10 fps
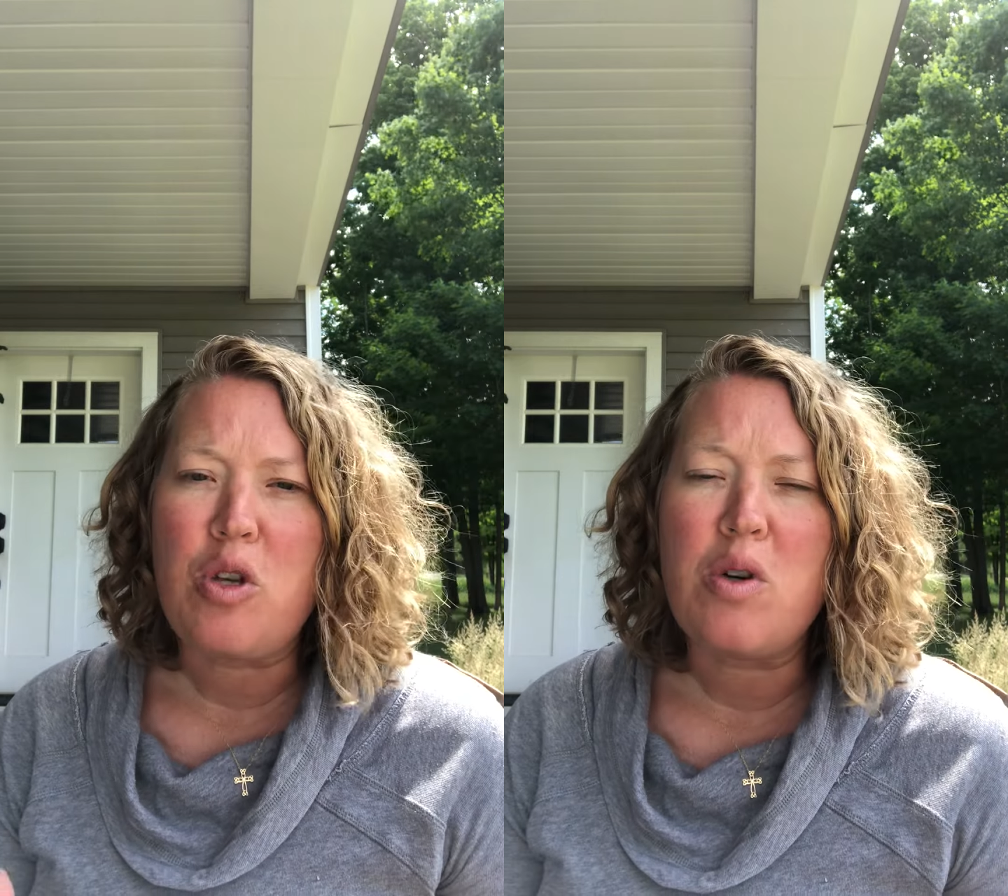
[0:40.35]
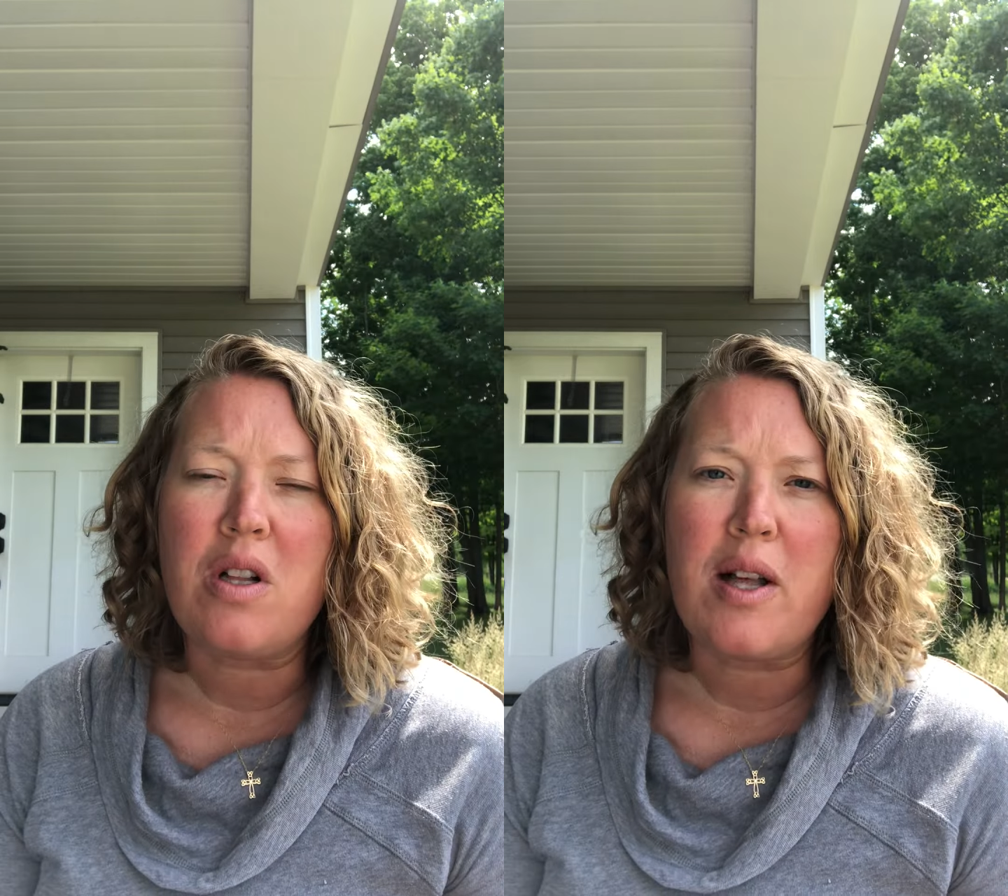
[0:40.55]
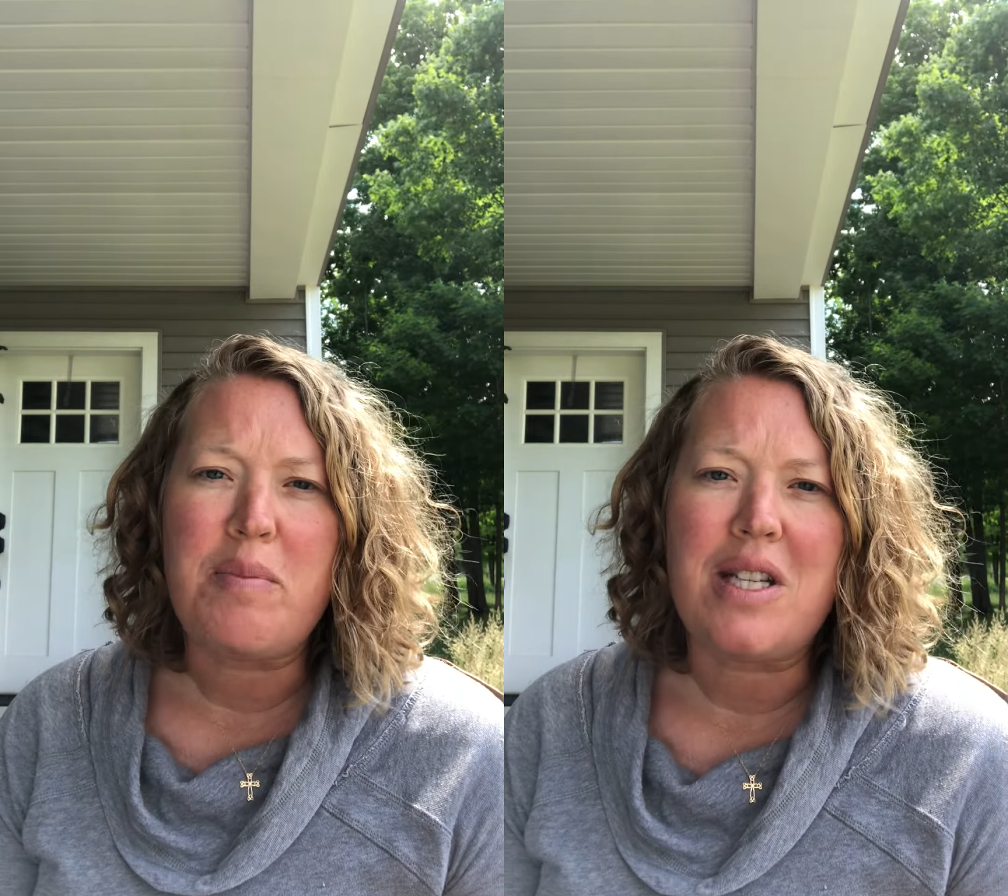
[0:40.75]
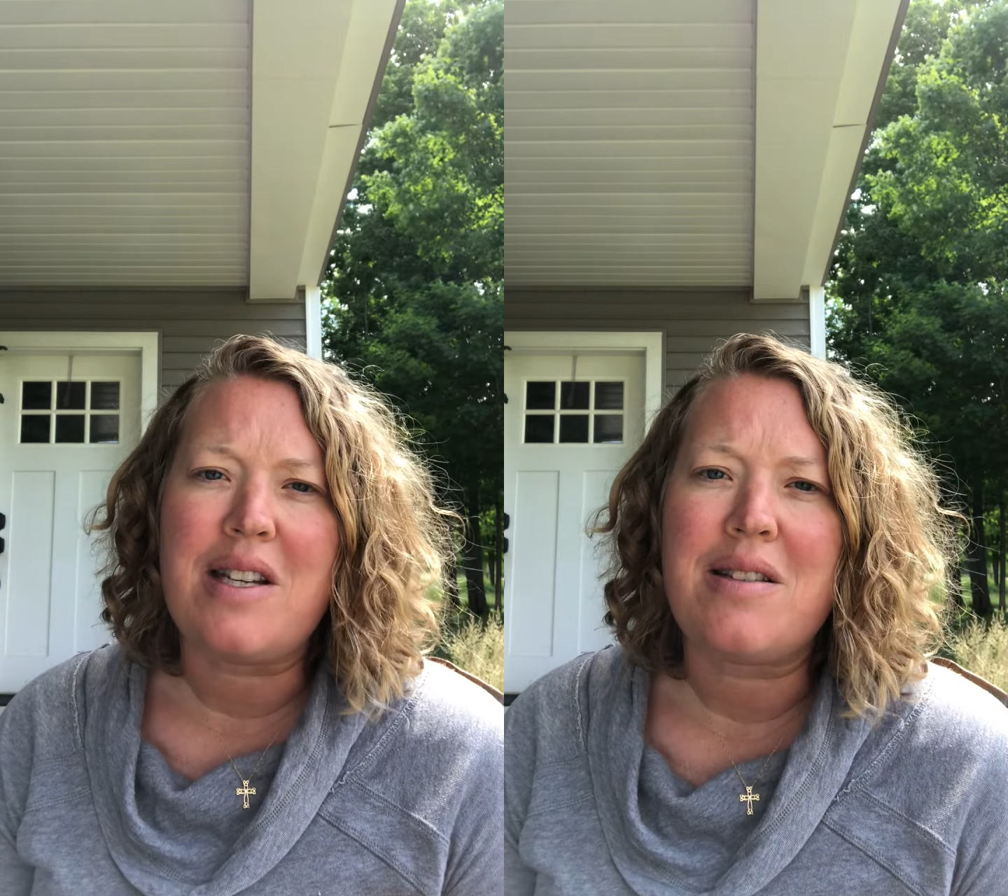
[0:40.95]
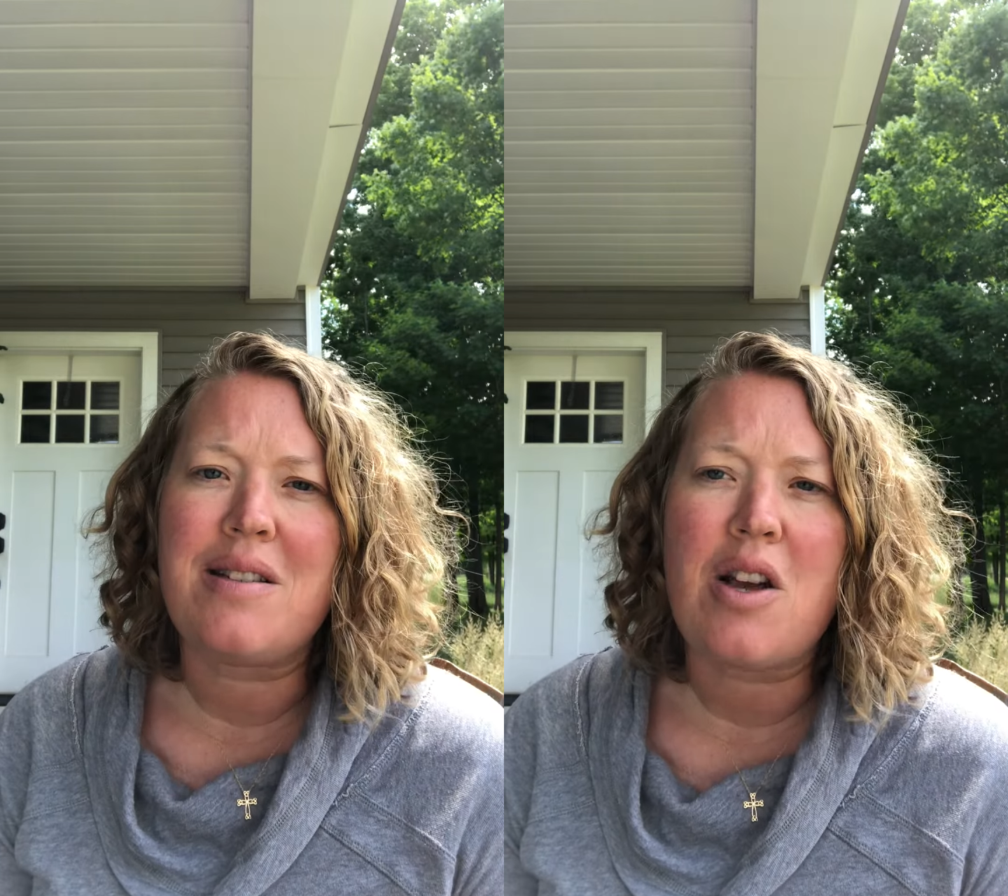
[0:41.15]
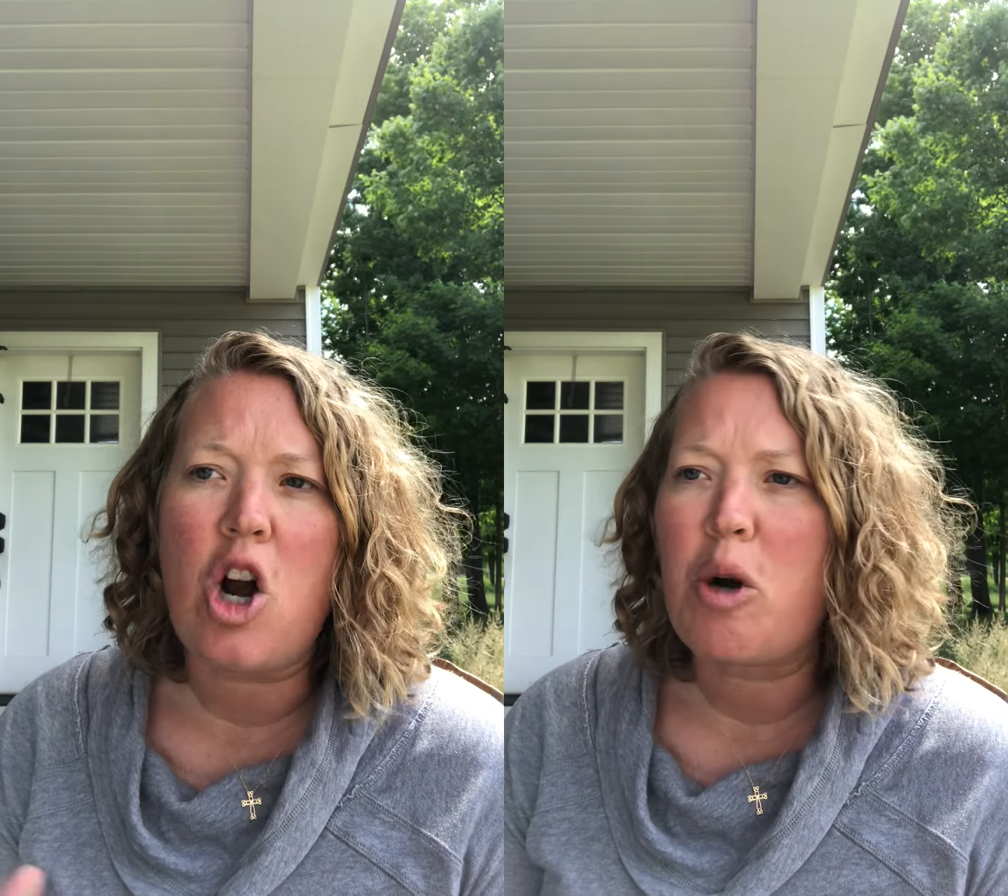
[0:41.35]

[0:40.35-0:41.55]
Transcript: eucalyptus,